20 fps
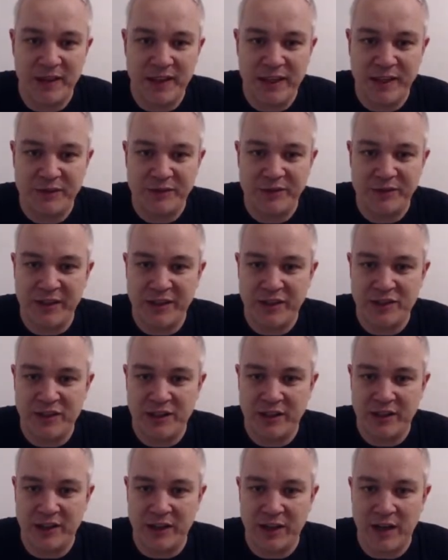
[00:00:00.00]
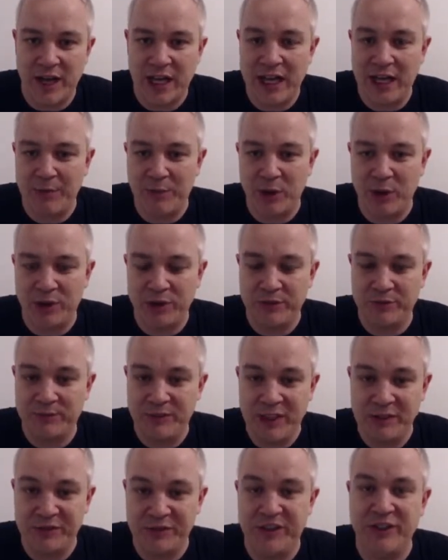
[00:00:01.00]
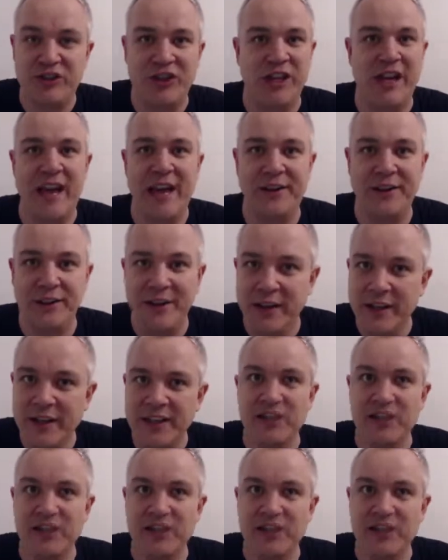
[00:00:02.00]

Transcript: his finishing um, on his finishing head,